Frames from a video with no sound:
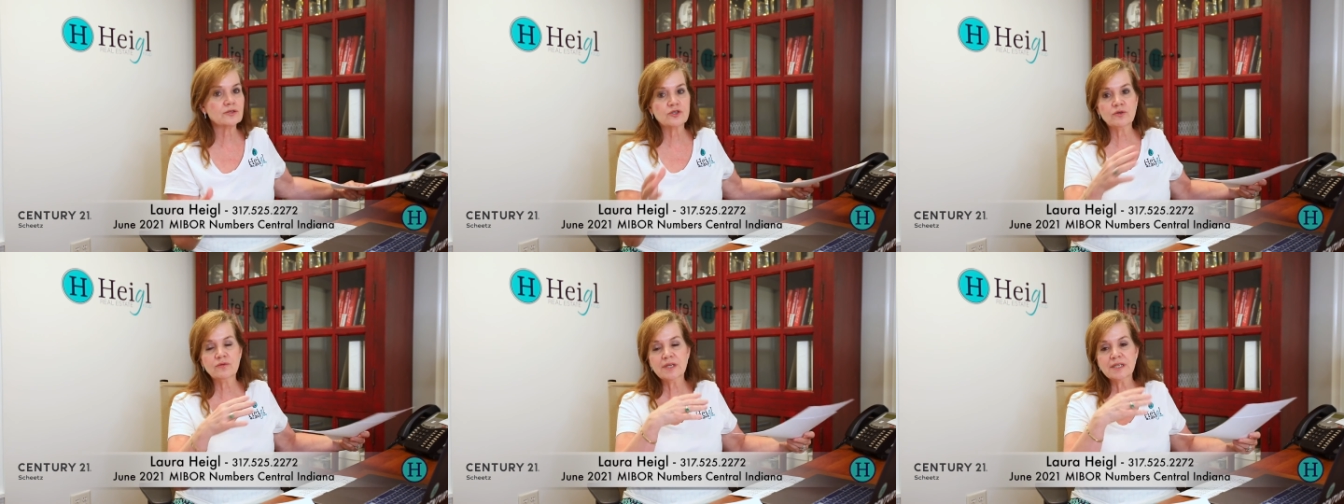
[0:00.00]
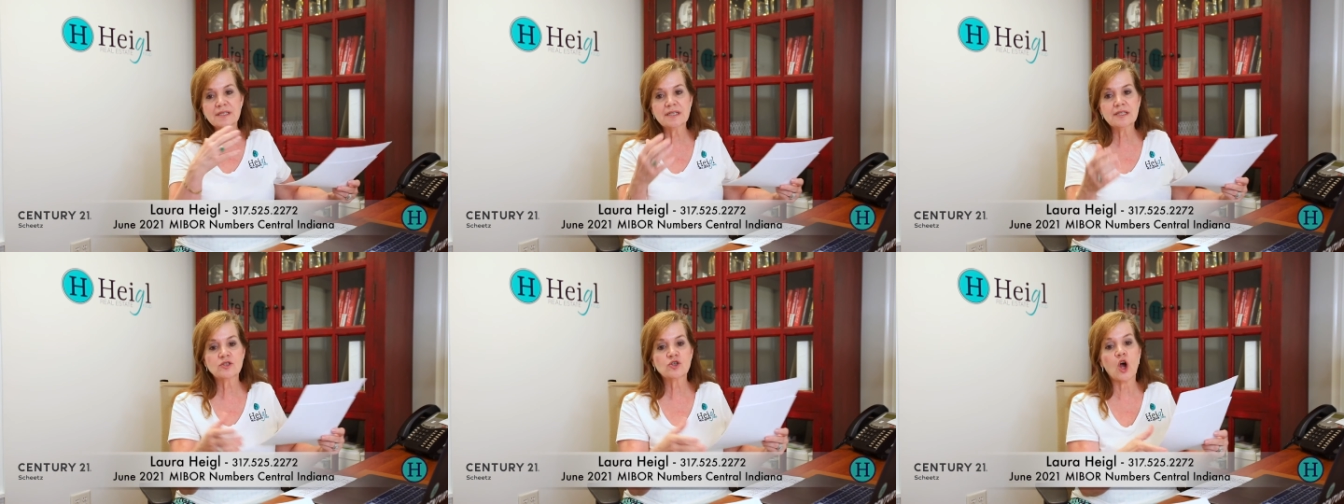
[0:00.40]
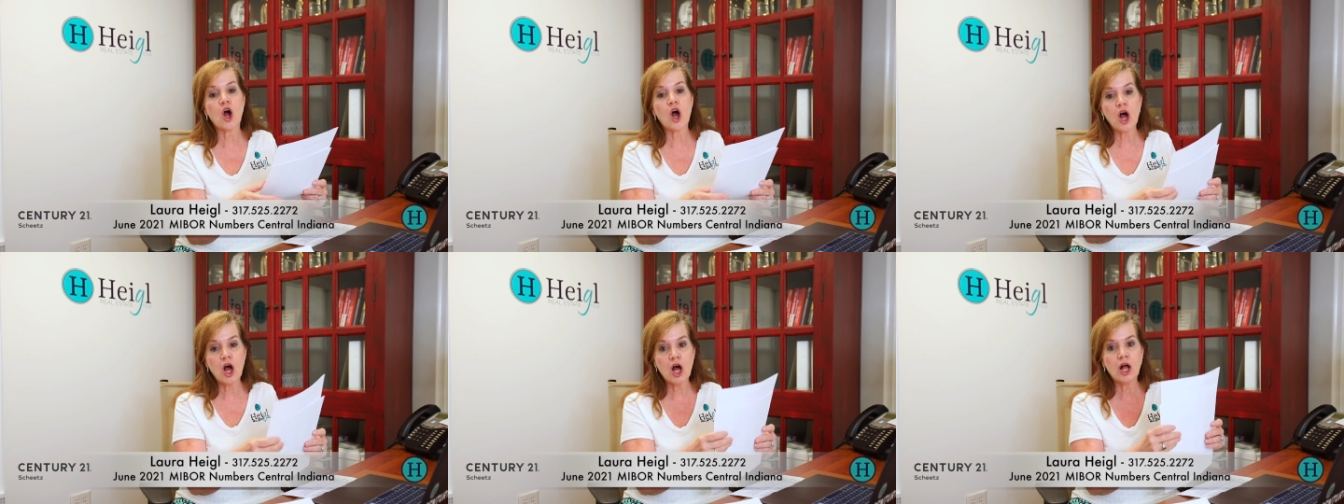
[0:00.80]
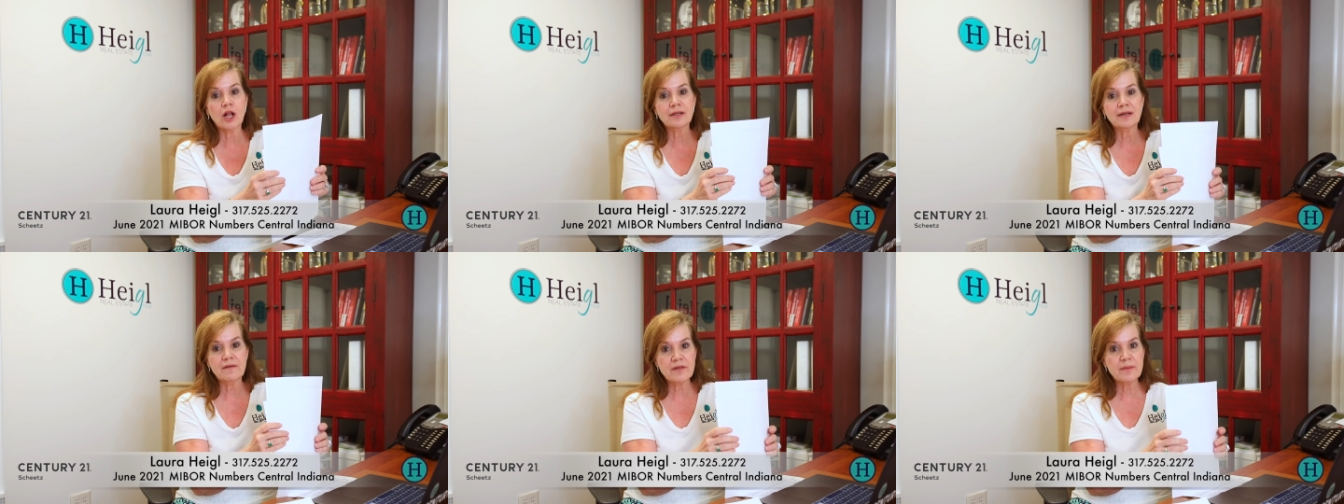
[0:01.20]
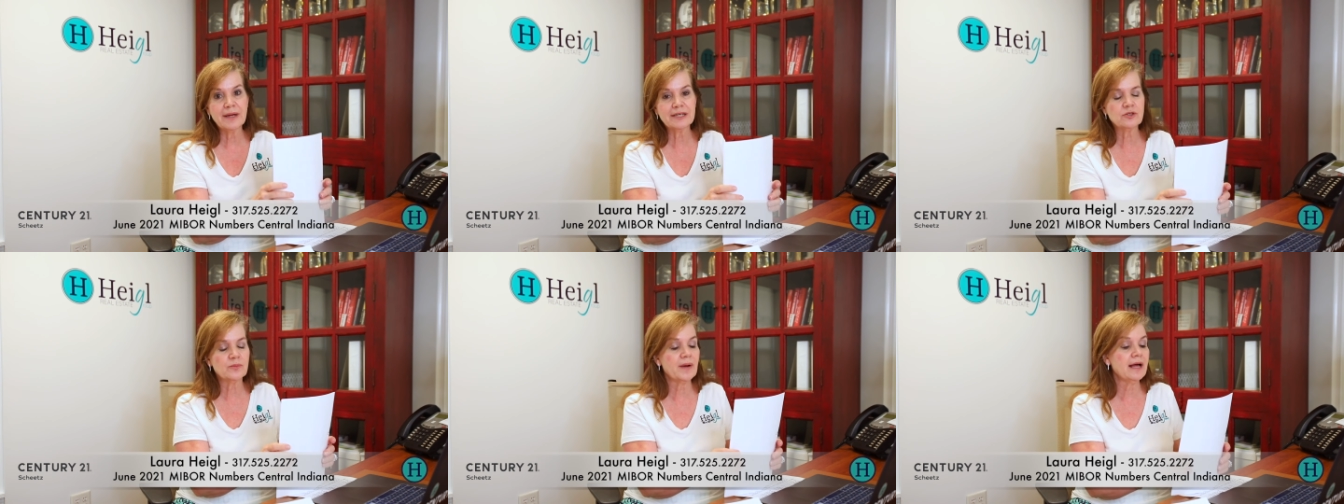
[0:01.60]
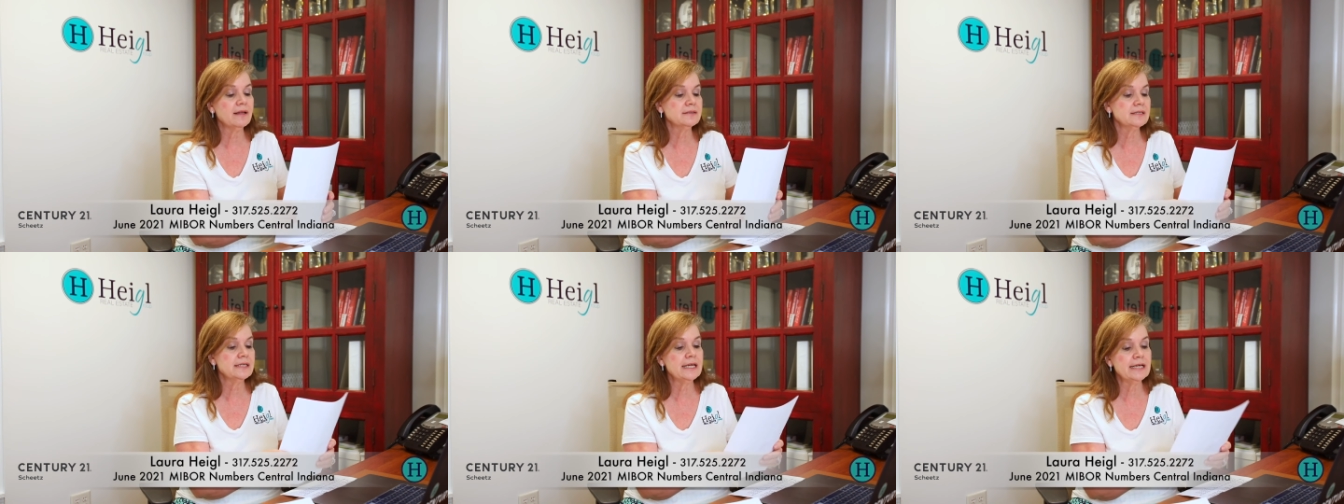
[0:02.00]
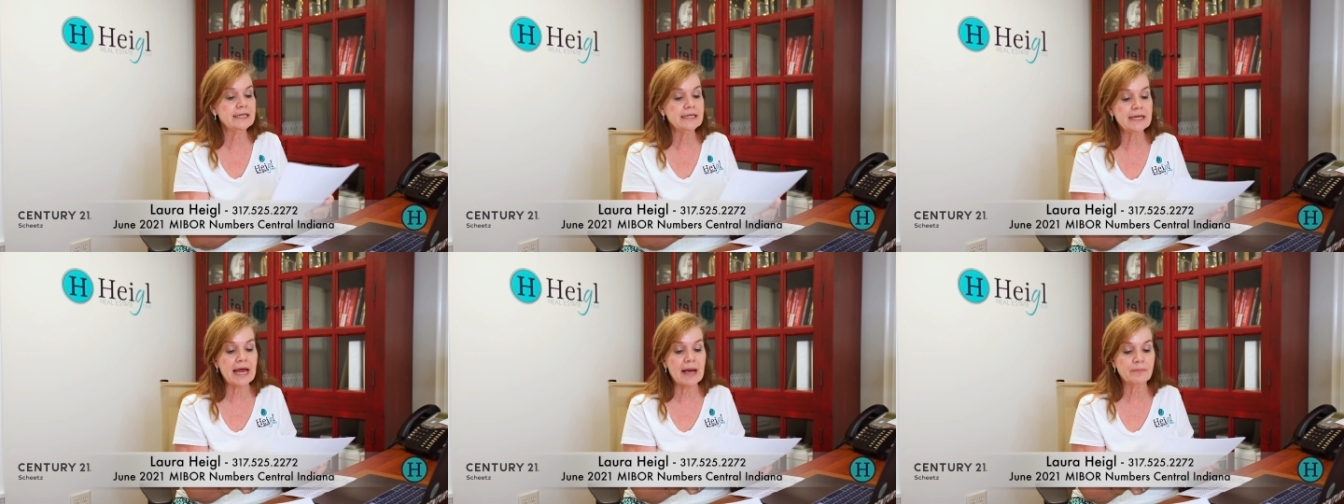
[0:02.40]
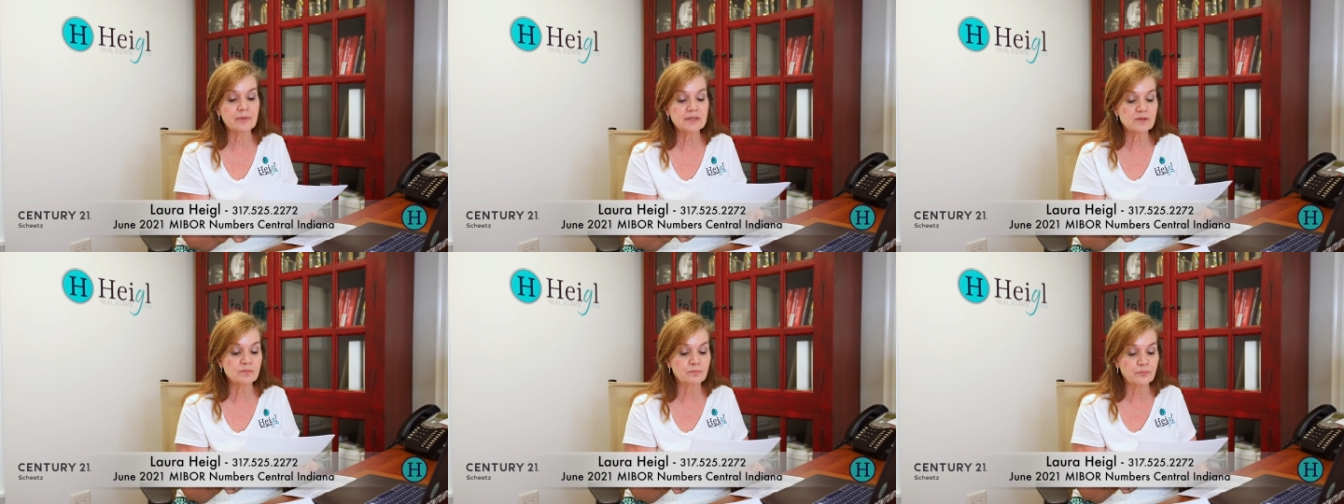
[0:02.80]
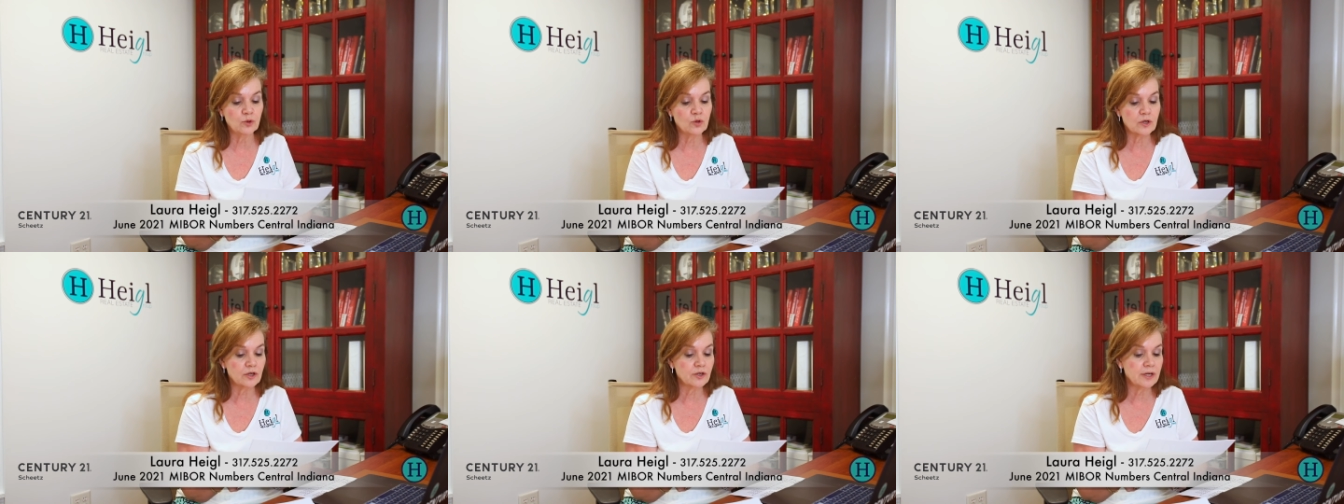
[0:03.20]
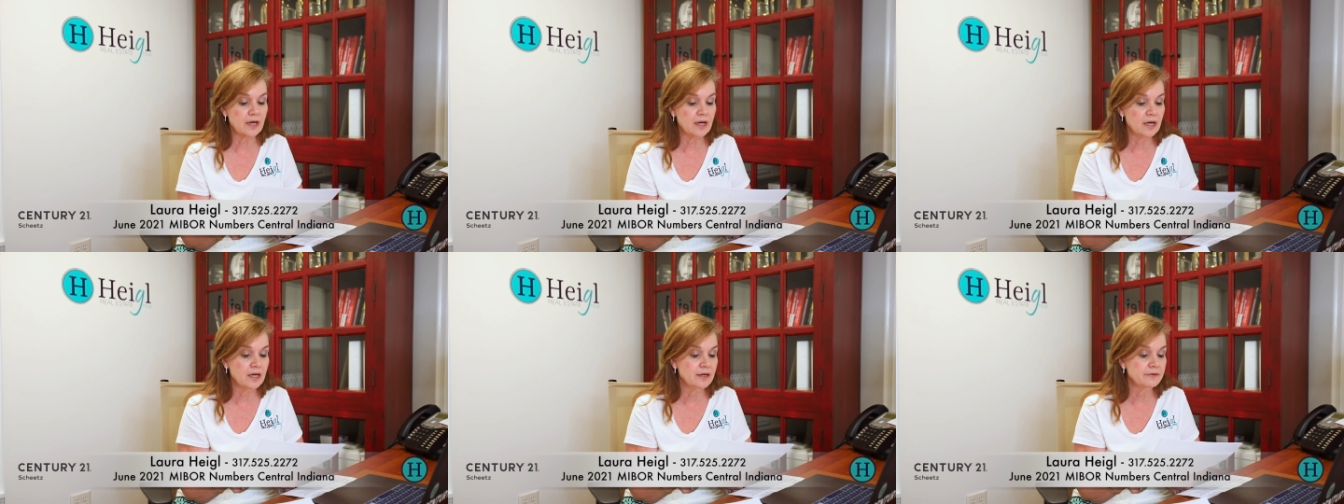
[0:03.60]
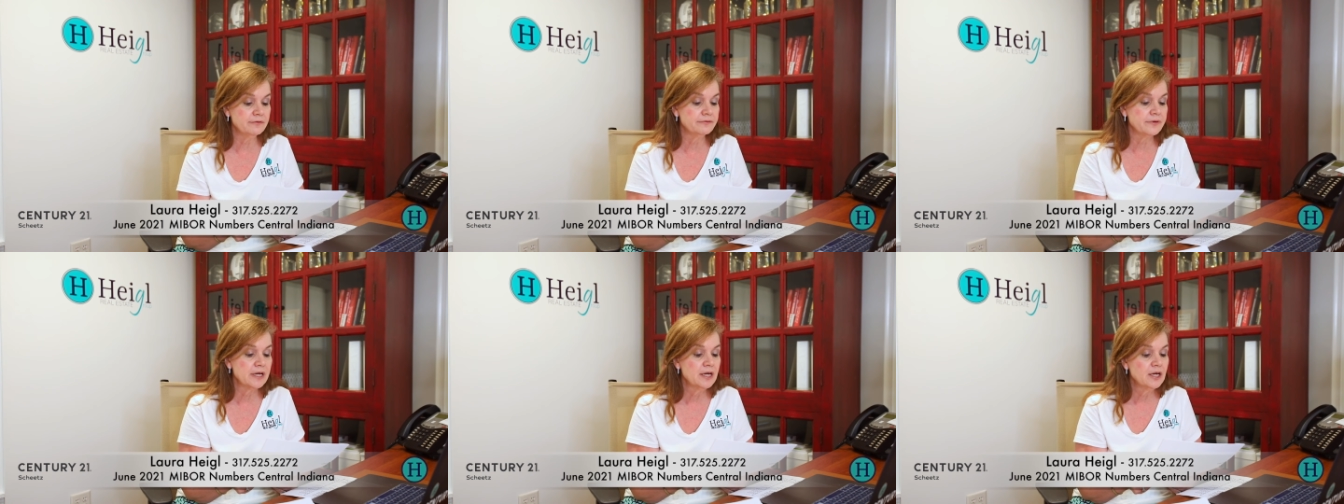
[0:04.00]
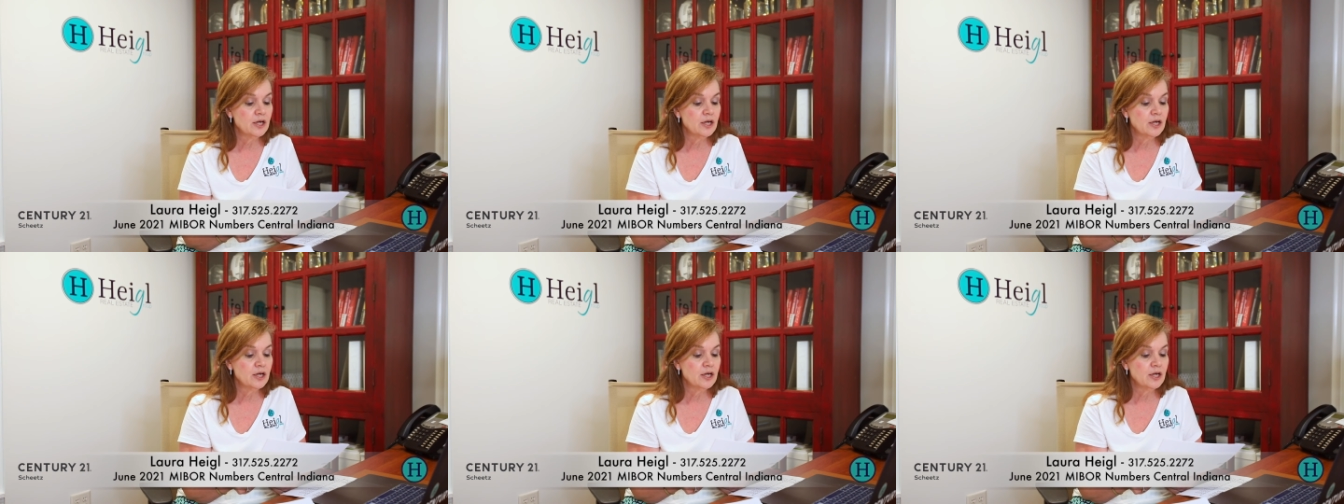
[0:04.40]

So this is all of the Metropolitan Indianapolis Board of